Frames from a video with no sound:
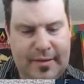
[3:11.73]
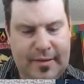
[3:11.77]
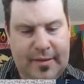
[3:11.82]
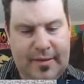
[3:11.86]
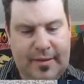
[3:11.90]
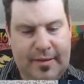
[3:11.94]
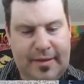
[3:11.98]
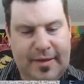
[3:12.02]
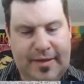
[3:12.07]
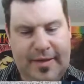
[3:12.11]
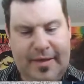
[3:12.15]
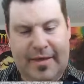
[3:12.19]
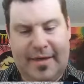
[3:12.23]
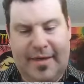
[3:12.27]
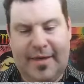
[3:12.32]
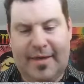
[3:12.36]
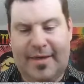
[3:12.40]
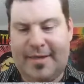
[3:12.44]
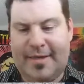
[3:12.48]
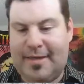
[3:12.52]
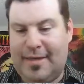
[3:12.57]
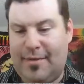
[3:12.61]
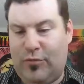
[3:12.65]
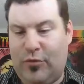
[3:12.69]
Getting
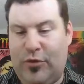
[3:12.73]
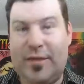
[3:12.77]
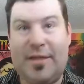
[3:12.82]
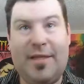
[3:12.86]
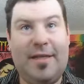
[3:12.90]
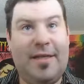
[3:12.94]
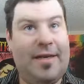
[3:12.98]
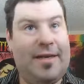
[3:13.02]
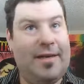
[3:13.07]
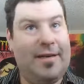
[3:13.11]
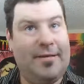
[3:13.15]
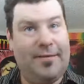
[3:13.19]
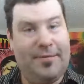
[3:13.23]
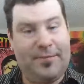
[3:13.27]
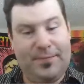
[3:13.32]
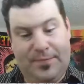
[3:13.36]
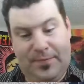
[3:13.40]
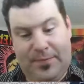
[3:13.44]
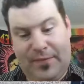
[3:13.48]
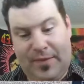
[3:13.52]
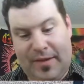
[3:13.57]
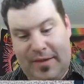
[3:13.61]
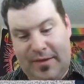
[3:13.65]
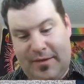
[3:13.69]
nice and moist there.
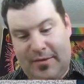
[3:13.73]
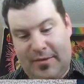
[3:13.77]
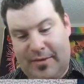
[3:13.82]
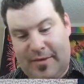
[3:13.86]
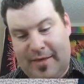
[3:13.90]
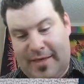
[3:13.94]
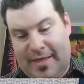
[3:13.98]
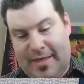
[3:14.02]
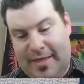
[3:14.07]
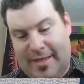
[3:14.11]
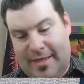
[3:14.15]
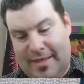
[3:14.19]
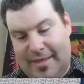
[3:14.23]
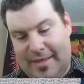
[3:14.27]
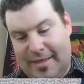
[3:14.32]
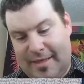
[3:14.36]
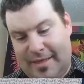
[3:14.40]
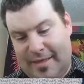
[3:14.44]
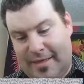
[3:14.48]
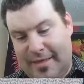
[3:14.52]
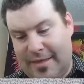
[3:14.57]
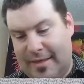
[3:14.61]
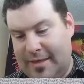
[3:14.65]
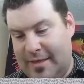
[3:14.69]
Alright.
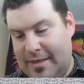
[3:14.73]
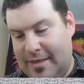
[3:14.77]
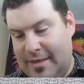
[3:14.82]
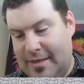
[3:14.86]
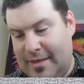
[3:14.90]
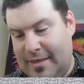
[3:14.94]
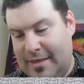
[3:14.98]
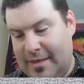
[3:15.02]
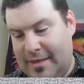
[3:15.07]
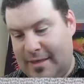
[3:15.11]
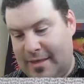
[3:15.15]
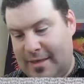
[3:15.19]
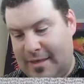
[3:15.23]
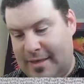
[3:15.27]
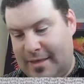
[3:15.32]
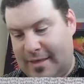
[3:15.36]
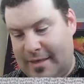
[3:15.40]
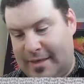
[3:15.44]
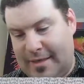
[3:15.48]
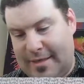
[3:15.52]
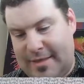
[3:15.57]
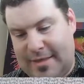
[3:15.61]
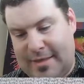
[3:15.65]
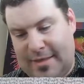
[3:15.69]

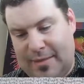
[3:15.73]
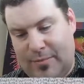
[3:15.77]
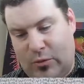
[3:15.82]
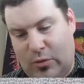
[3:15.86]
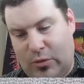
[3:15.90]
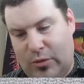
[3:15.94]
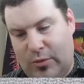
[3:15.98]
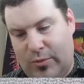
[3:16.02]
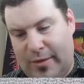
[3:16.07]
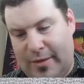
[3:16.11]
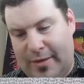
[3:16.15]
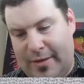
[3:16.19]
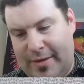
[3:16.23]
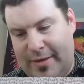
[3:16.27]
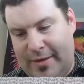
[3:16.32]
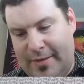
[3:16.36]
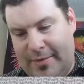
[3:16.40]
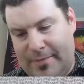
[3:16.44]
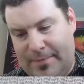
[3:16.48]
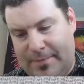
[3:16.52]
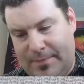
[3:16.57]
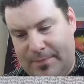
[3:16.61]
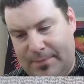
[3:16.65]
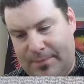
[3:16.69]
Add some more water.
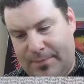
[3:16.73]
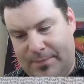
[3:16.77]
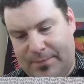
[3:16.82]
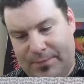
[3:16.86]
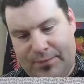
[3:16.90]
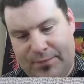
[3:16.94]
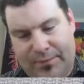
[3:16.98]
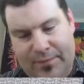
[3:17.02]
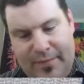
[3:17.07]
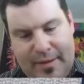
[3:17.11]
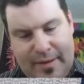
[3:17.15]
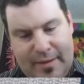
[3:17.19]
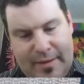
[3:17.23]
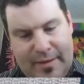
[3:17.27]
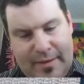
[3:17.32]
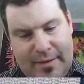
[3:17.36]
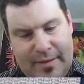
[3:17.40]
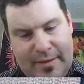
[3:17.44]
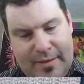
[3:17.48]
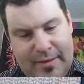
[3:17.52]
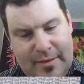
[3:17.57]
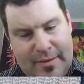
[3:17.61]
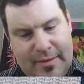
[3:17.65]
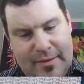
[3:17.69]

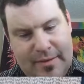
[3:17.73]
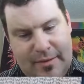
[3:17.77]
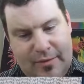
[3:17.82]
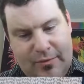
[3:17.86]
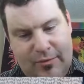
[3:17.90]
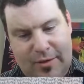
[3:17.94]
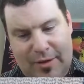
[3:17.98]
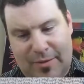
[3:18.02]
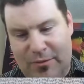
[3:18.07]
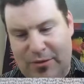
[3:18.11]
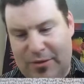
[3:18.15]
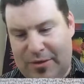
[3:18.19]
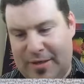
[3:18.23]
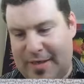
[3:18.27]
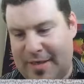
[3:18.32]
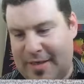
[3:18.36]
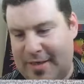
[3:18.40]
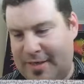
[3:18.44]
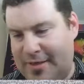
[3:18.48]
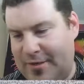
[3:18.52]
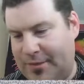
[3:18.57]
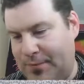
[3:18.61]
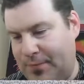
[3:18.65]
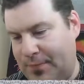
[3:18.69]
What I'm looking to
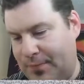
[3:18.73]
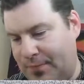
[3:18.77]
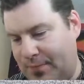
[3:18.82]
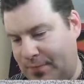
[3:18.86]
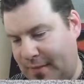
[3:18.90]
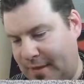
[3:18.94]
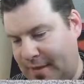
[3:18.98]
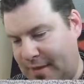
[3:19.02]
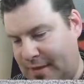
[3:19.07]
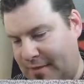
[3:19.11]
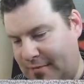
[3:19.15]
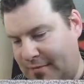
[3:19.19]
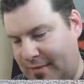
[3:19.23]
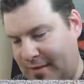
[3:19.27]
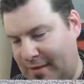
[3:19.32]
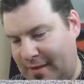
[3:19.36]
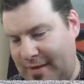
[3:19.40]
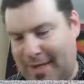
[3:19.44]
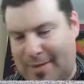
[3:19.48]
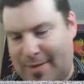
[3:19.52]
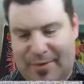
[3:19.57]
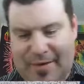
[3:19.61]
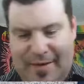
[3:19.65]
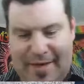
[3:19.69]
do is fill it
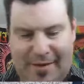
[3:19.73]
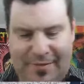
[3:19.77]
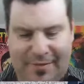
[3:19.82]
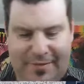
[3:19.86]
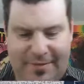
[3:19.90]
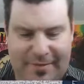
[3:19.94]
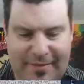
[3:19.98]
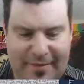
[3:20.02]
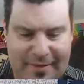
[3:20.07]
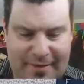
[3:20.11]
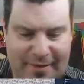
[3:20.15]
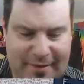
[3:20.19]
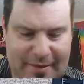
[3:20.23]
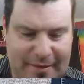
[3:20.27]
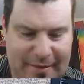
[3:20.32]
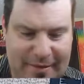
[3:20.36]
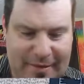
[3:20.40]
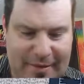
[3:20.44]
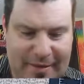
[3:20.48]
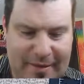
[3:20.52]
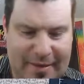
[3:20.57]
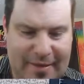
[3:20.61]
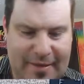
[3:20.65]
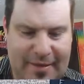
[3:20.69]
up enough
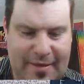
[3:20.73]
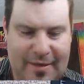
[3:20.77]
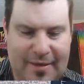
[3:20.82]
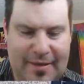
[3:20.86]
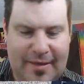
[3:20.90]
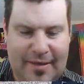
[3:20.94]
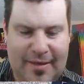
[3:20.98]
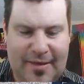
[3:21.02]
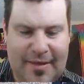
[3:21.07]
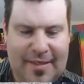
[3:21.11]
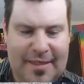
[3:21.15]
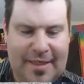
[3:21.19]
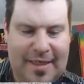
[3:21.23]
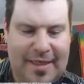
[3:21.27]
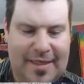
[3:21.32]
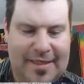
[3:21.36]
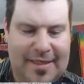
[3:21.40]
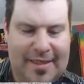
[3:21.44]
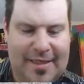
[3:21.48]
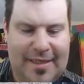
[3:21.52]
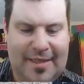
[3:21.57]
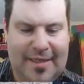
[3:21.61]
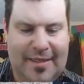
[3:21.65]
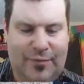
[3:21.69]
so I
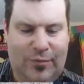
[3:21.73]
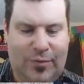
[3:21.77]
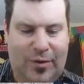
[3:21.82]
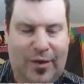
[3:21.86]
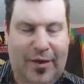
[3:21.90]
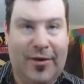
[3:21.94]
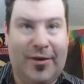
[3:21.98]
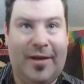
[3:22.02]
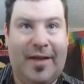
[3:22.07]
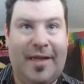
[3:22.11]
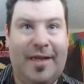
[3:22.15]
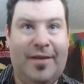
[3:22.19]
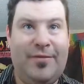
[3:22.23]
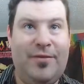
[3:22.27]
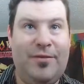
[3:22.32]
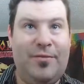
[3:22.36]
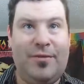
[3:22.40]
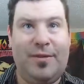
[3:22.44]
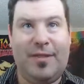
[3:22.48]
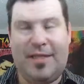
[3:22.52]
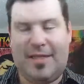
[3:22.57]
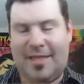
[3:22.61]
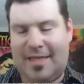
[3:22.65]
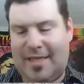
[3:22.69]
see the water even
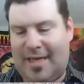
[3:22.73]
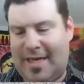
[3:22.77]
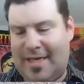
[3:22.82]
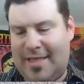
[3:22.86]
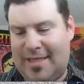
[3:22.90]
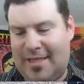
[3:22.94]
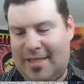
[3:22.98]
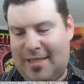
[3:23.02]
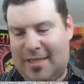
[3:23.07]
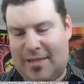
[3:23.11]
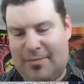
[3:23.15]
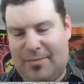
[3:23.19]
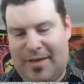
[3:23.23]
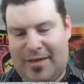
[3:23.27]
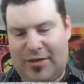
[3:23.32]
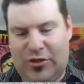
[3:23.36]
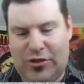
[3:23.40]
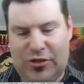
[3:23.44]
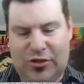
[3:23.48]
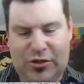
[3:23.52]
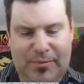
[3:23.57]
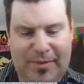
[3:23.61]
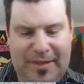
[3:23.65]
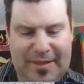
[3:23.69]
with the sides of the
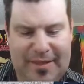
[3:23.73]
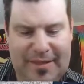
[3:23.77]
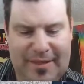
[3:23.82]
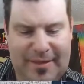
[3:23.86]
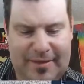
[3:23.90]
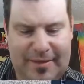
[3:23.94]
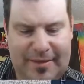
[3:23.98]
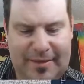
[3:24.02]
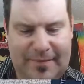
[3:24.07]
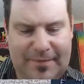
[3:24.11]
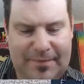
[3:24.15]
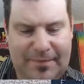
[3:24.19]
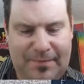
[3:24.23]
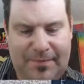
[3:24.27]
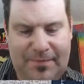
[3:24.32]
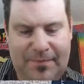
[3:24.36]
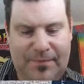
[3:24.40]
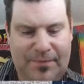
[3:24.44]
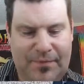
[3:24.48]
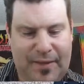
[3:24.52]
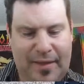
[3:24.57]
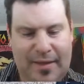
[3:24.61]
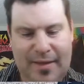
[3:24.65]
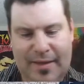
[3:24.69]
sponge, basically.
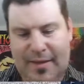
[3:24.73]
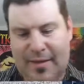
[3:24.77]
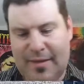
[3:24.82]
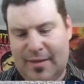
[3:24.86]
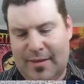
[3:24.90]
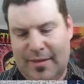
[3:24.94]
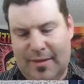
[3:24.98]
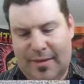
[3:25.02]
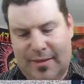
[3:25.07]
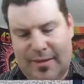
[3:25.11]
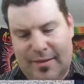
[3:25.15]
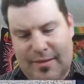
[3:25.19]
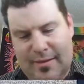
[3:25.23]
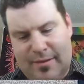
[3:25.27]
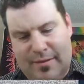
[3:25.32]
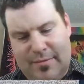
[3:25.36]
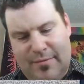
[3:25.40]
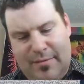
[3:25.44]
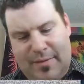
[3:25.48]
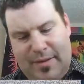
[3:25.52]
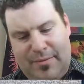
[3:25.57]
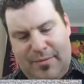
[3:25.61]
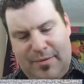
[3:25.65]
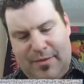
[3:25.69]

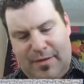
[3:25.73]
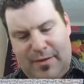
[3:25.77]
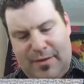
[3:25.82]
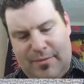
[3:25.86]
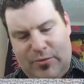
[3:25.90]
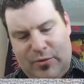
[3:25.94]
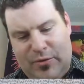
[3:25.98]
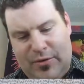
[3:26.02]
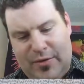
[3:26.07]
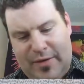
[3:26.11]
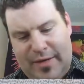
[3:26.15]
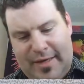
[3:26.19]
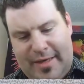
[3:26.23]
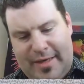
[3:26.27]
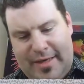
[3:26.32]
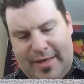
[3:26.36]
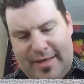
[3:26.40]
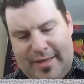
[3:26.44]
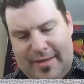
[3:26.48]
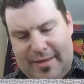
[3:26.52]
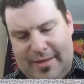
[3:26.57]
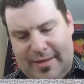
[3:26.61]
Maybe a little more than that.